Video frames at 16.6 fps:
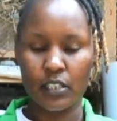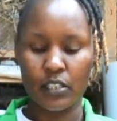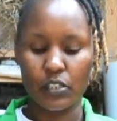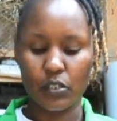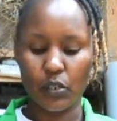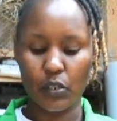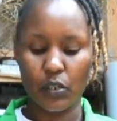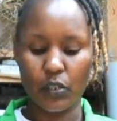
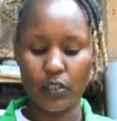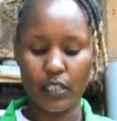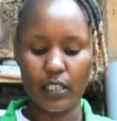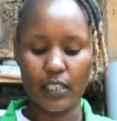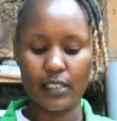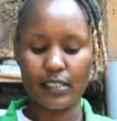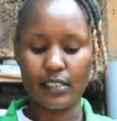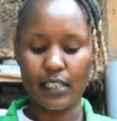So
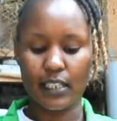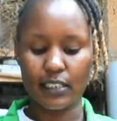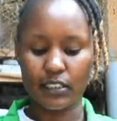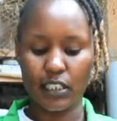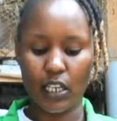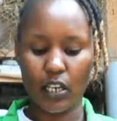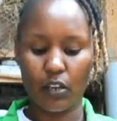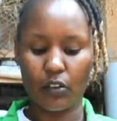the
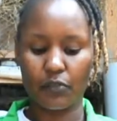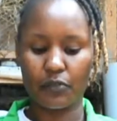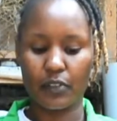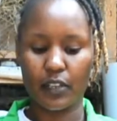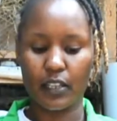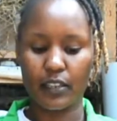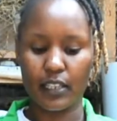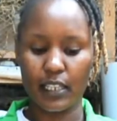structure of
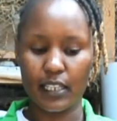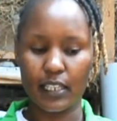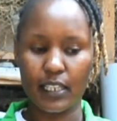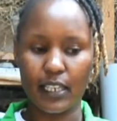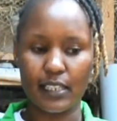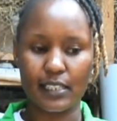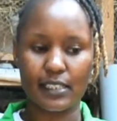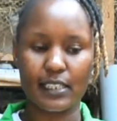the
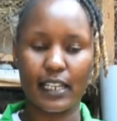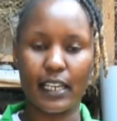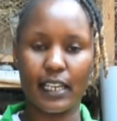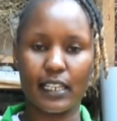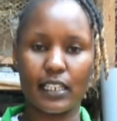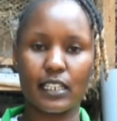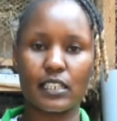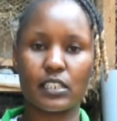ears
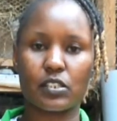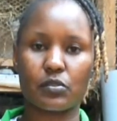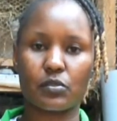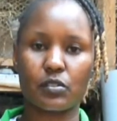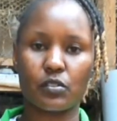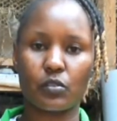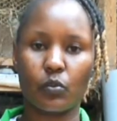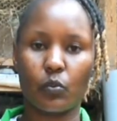lying is
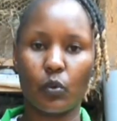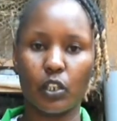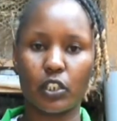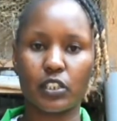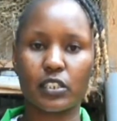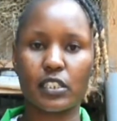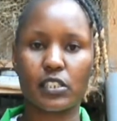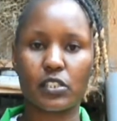
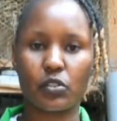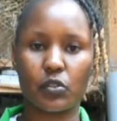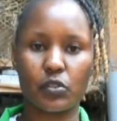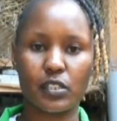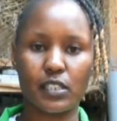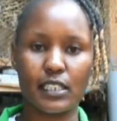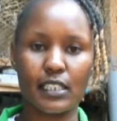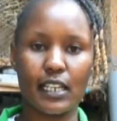what is
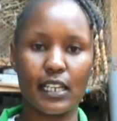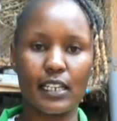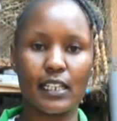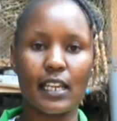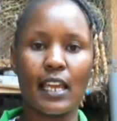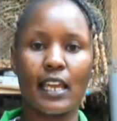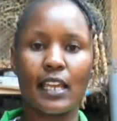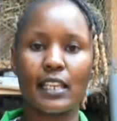considered
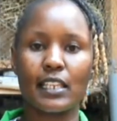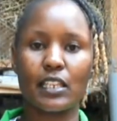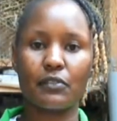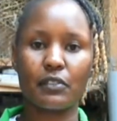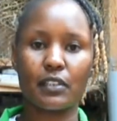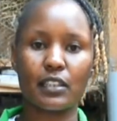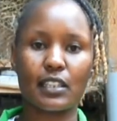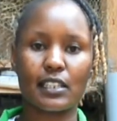
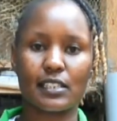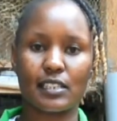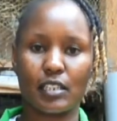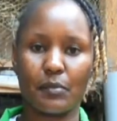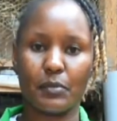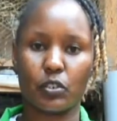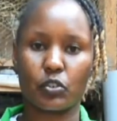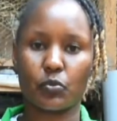giving this
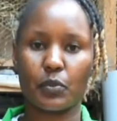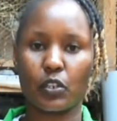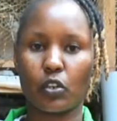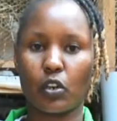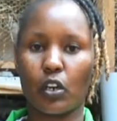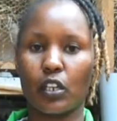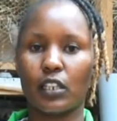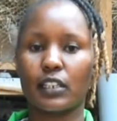rabbit to be
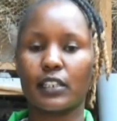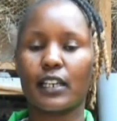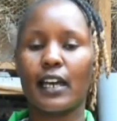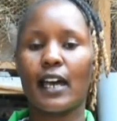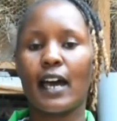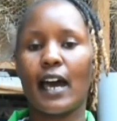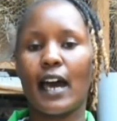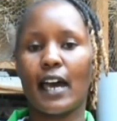called
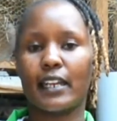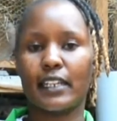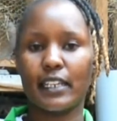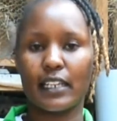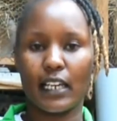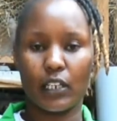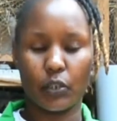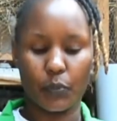an
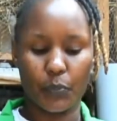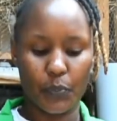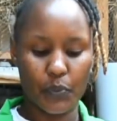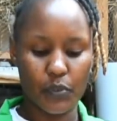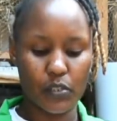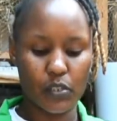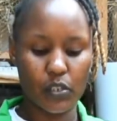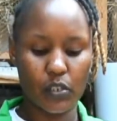earlobe.
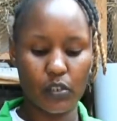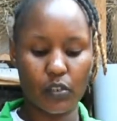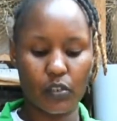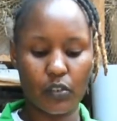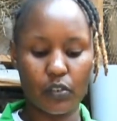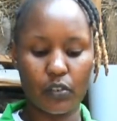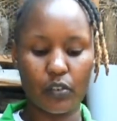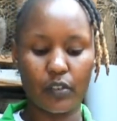
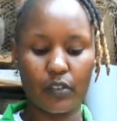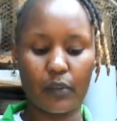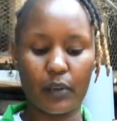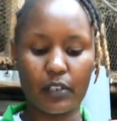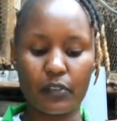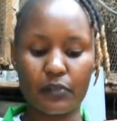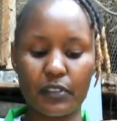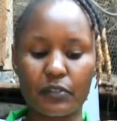So
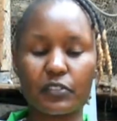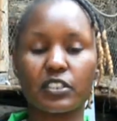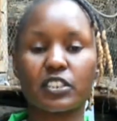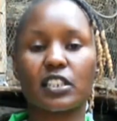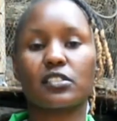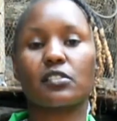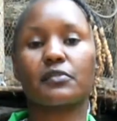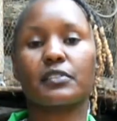one of the
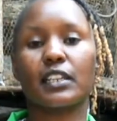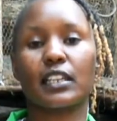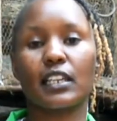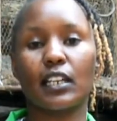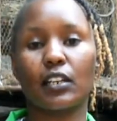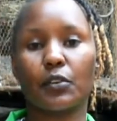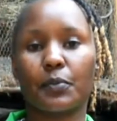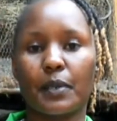features of the
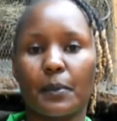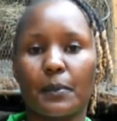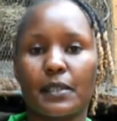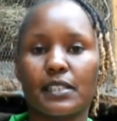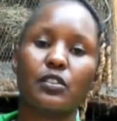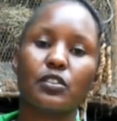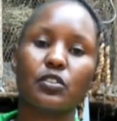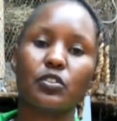earlobe
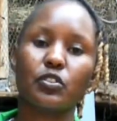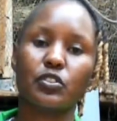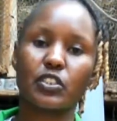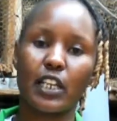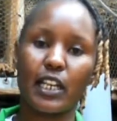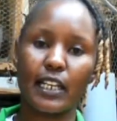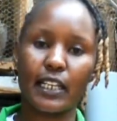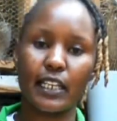rabbits, they
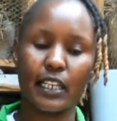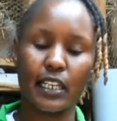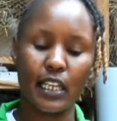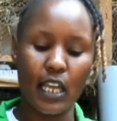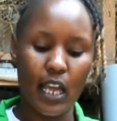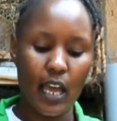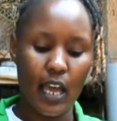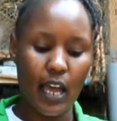usually
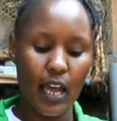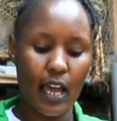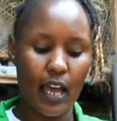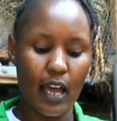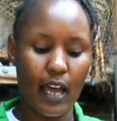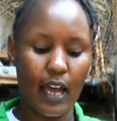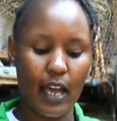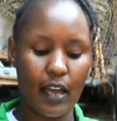
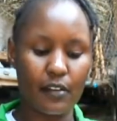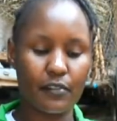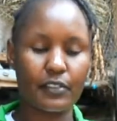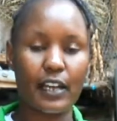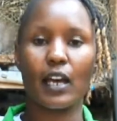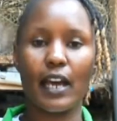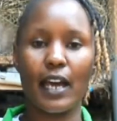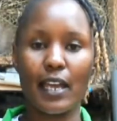have
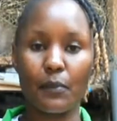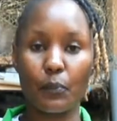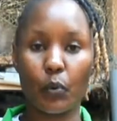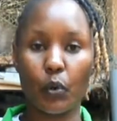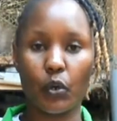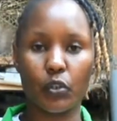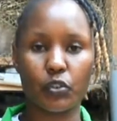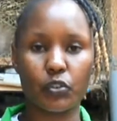high
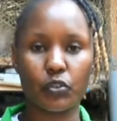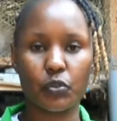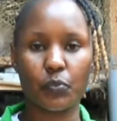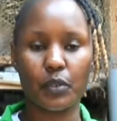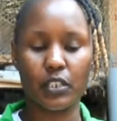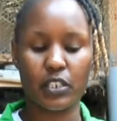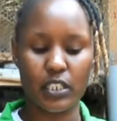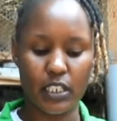bone to
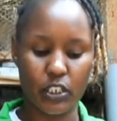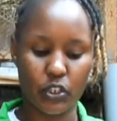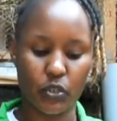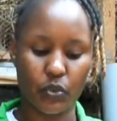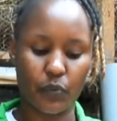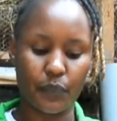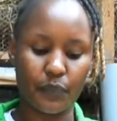meat ratio.